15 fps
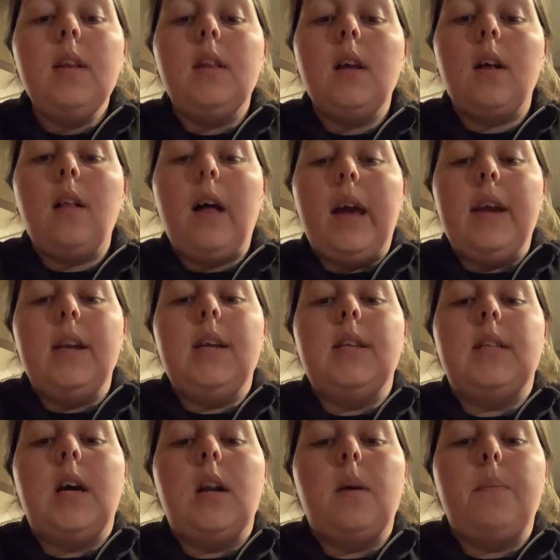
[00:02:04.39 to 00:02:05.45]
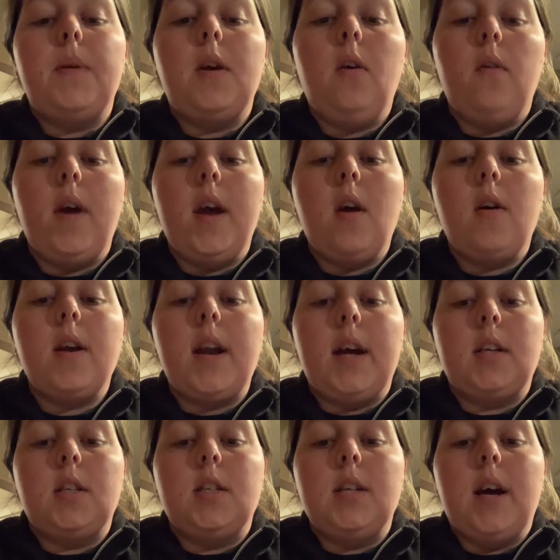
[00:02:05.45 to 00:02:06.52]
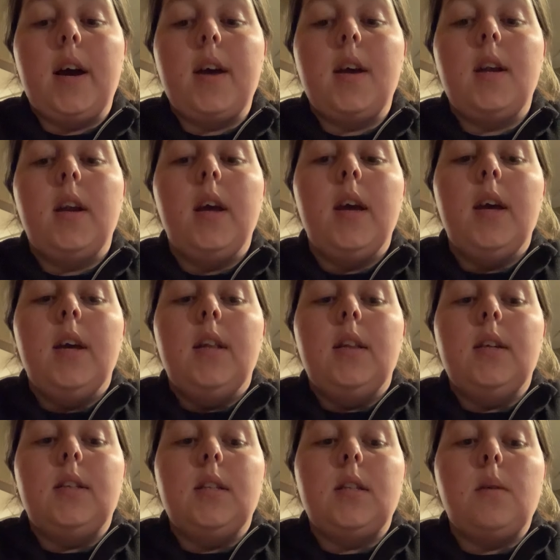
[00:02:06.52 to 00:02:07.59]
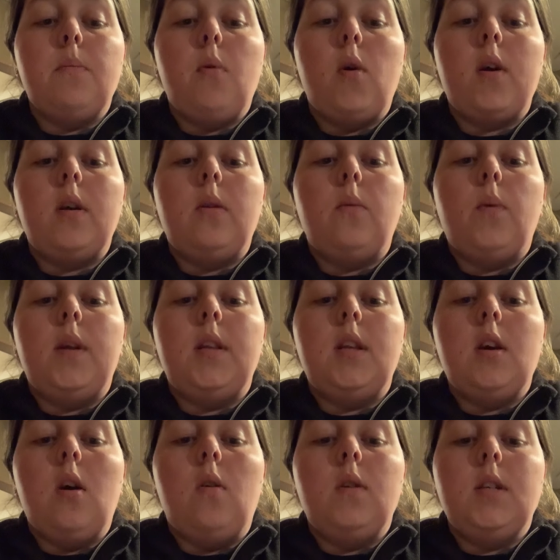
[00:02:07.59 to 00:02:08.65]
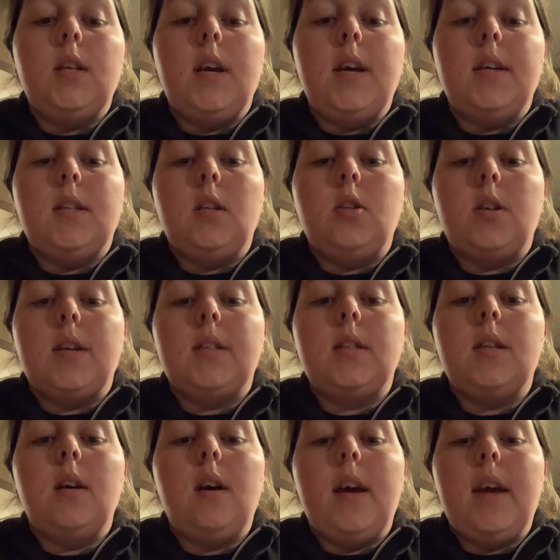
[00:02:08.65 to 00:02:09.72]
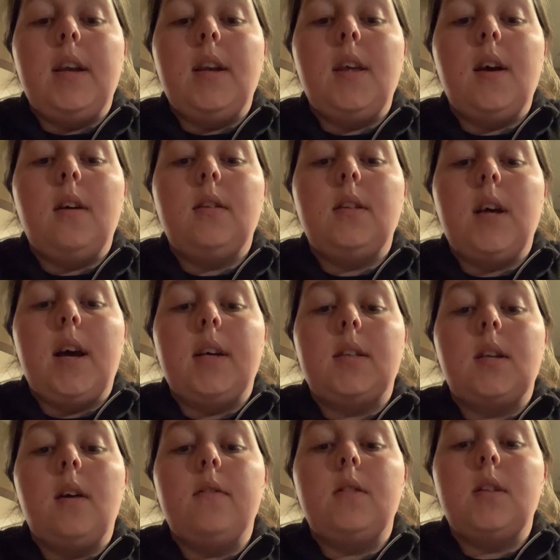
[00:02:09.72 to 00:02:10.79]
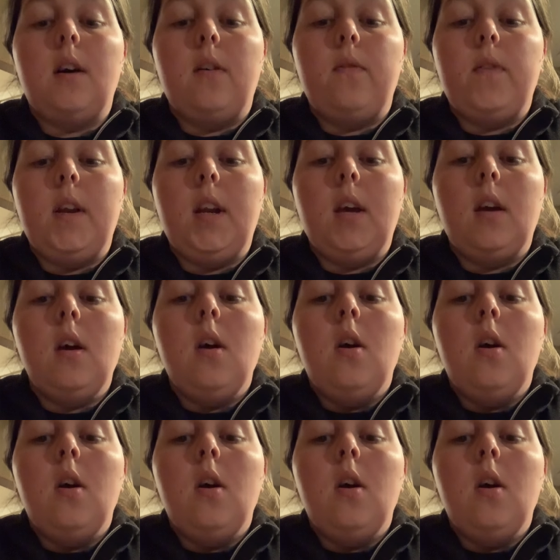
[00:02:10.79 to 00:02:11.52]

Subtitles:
The client is on a puree or nectar diet. This is important when the OTAs address the ADL task of self-feeding.